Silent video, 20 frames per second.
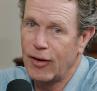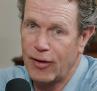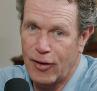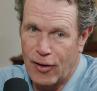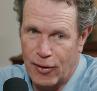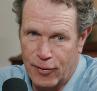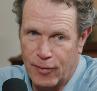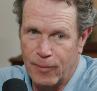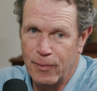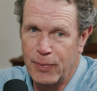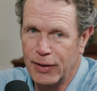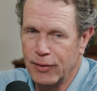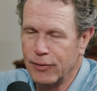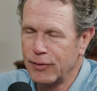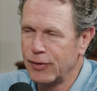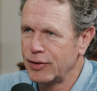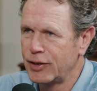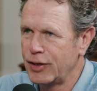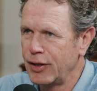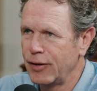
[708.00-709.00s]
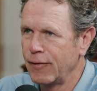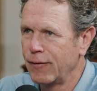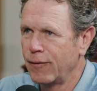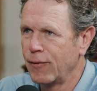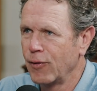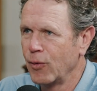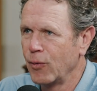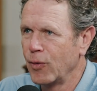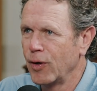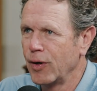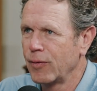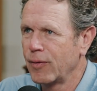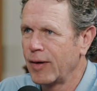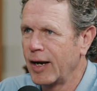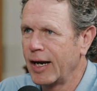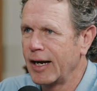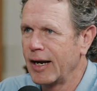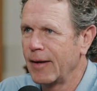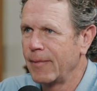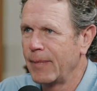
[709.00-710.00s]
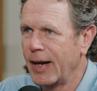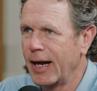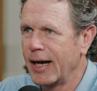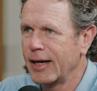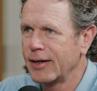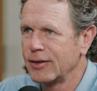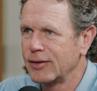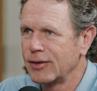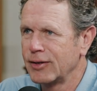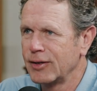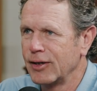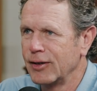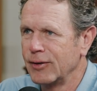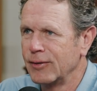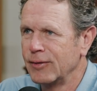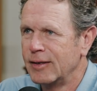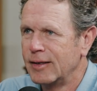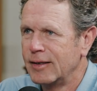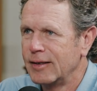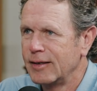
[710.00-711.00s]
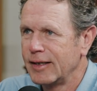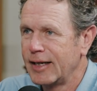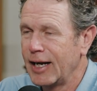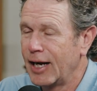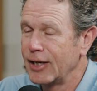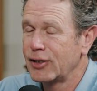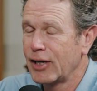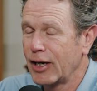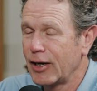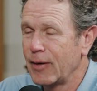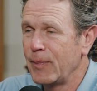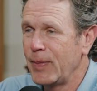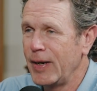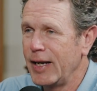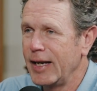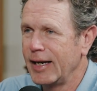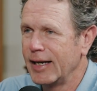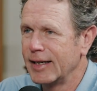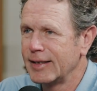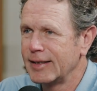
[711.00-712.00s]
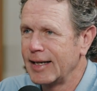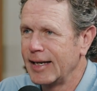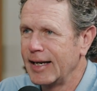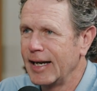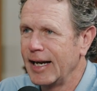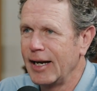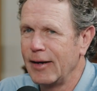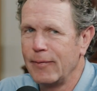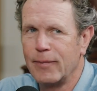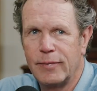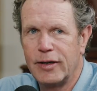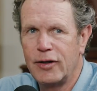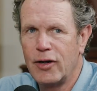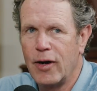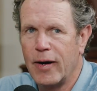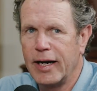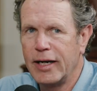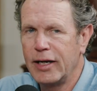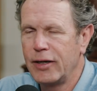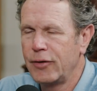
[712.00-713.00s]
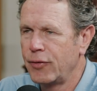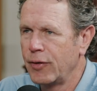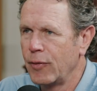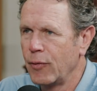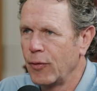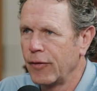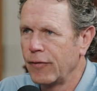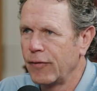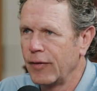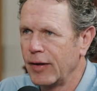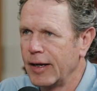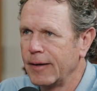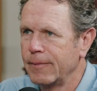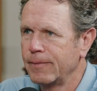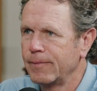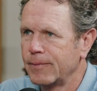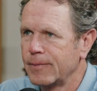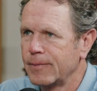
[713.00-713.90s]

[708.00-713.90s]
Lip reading: other builders here in Fort Worth when I got back. And so guys I compete against today. But no, I did trim work for them.